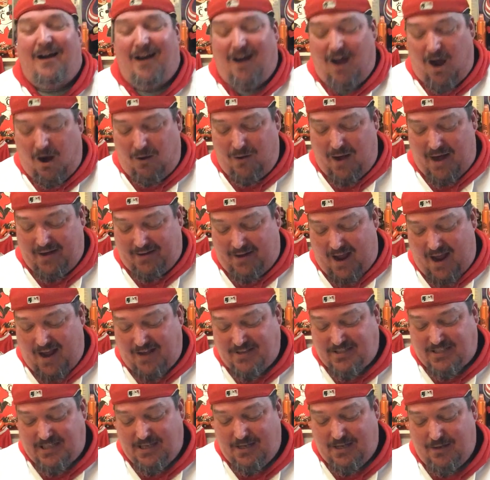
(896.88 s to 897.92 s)
All right,
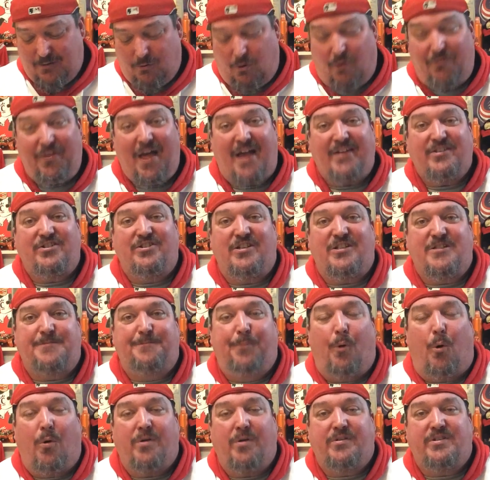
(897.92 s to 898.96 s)
guys. Well, that's just
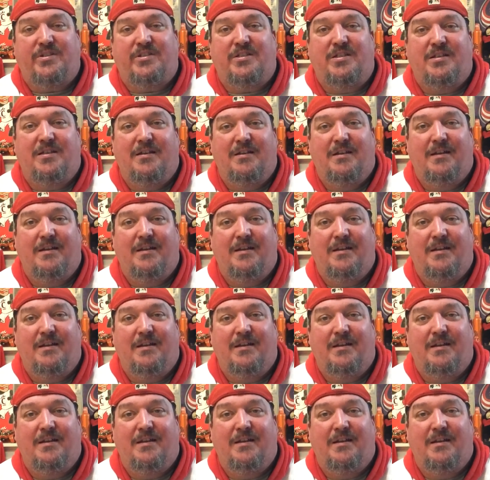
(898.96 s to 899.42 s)
sports.